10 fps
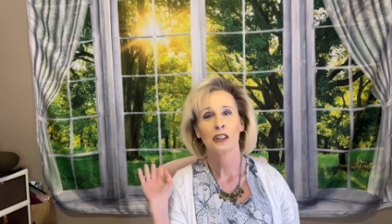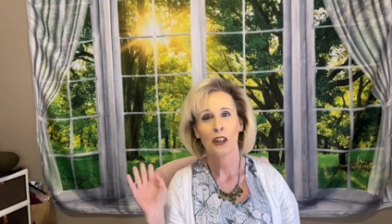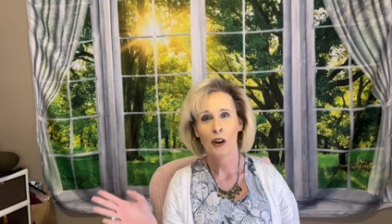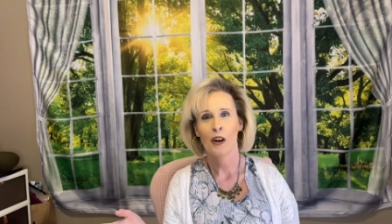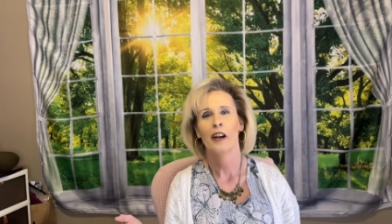
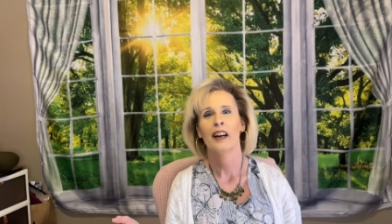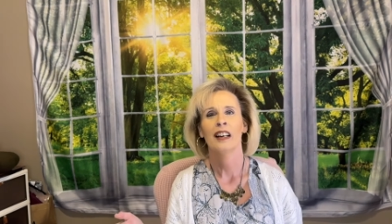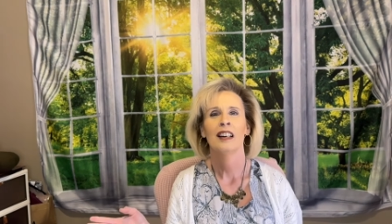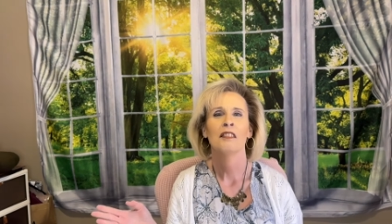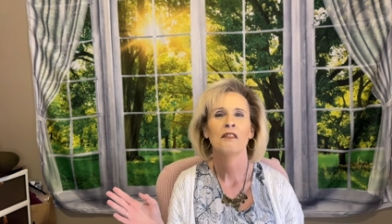Laura
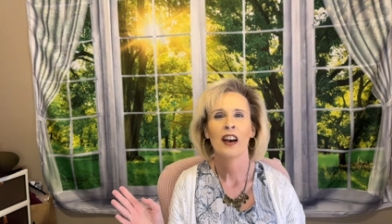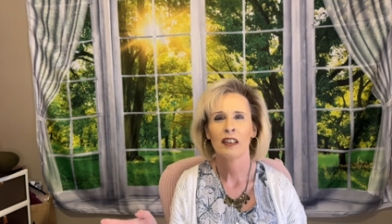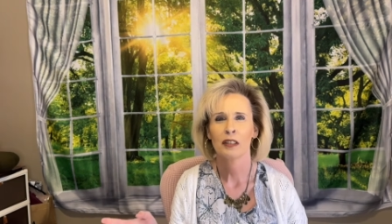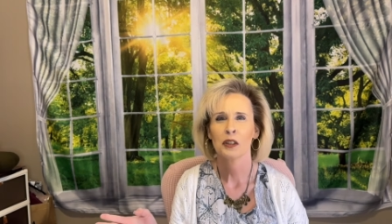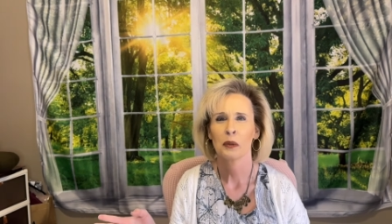on
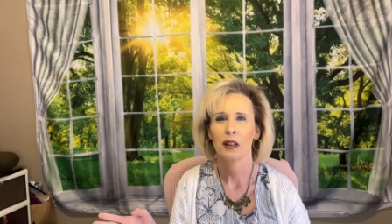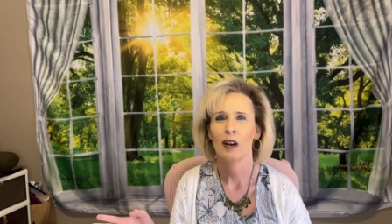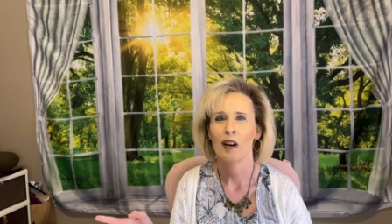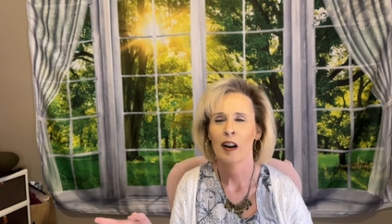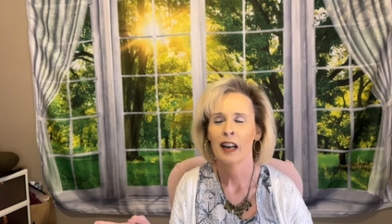Favorites with
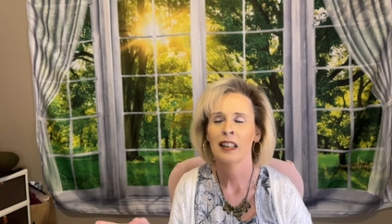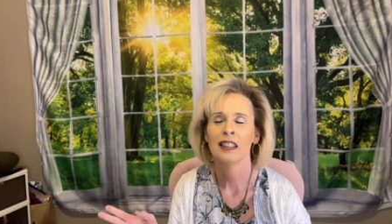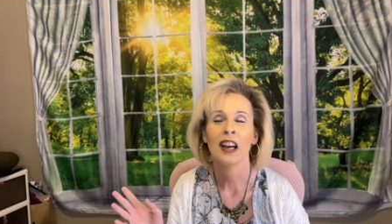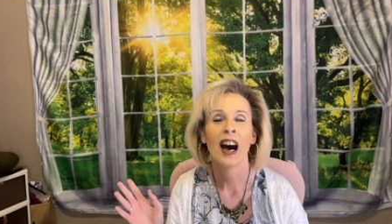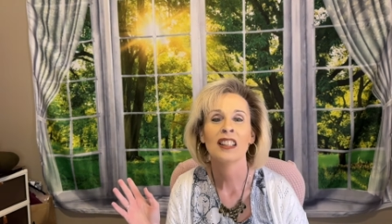Laura.
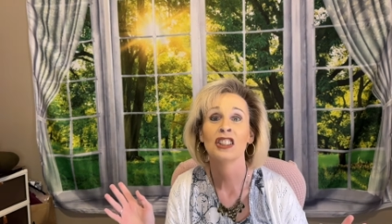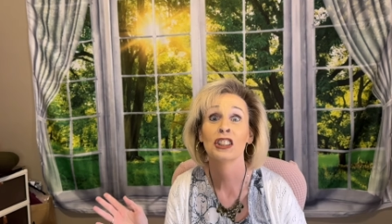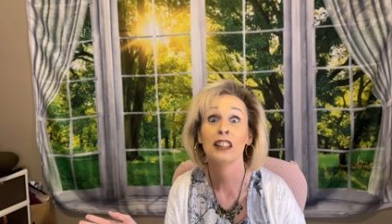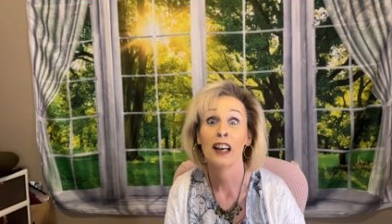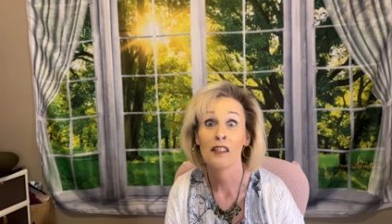I just
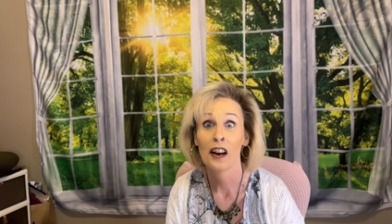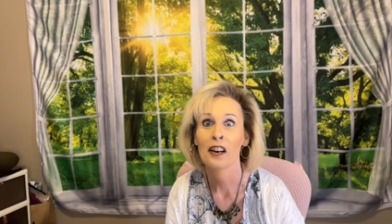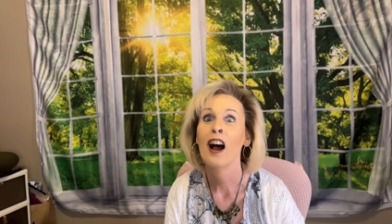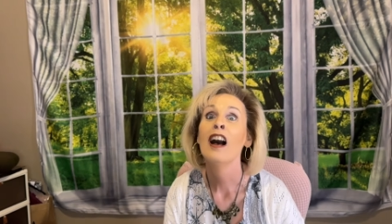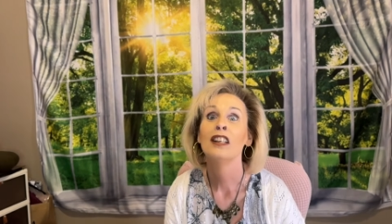love her.